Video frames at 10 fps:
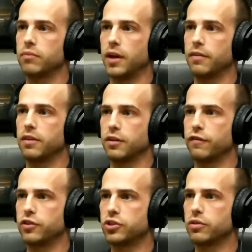I think
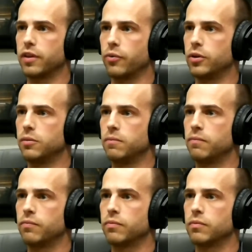eventually they will.
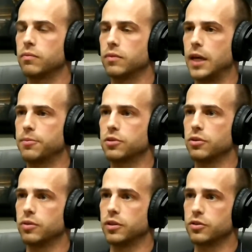Absolutely.